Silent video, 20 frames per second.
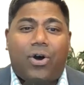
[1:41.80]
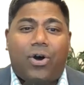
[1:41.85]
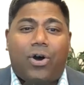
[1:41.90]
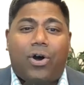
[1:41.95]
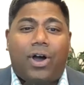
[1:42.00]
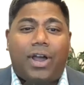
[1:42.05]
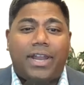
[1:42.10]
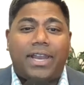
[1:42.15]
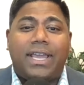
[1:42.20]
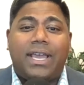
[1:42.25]

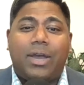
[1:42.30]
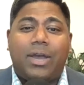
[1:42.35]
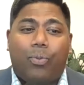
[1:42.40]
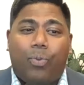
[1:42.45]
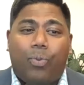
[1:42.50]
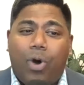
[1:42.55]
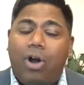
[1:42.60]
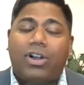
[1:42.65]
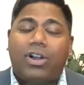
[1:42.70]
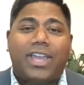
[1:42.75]
on
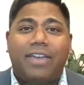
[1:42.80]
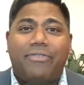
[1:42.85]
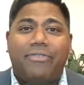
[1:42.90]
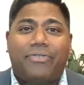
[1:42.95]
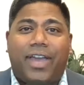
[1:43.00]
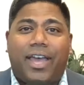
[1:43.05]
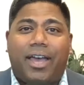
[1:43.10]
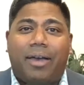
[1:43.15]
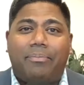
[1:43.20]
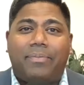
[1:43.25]
Wonk
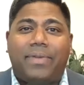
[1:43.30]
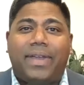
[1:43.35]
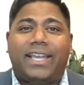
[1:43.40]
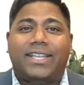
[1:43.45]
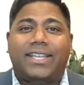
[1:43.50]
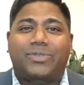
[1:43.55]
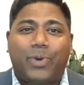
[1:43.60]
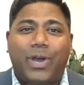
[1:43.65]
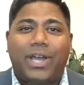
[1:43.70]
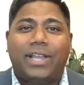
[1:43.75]
FM
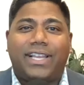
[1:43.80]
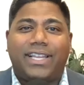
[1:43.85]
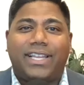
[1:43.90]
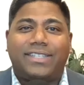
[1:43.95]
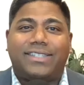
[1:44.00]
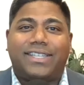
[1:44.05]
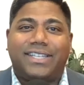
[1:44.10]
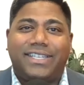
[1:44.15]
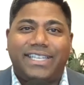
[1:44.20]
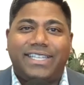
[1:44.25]
as well as
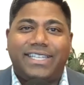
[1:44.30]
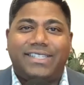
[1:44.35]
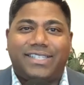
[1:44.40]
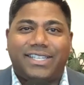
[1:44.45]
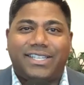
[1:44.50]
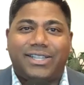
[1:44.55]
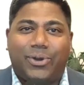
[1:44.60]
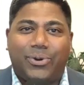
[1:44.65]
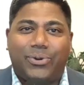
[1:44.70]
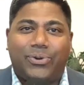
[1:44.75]
the
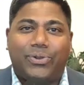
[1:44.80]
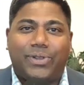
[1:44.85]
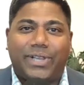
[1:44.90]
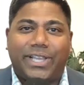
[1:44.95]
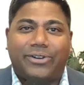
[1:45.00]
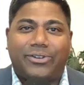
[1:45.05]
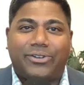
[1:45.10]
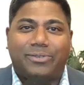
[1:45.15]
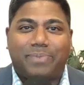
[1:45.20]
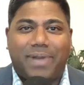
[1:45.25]
DC Local
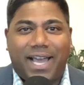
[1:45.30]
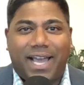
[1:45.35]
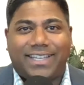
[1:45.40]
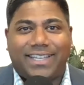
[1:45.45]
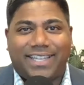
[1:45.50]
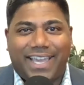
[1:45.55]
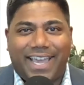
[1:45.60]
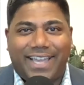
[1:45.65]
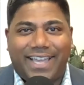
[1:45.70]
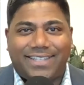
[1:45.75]
Leaders
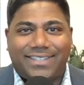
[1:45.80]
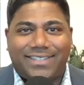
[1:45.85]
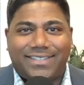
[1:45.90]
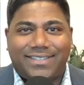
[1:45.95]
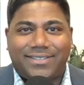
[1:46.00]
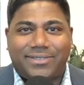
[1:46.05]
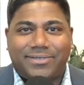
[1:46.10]
podcast.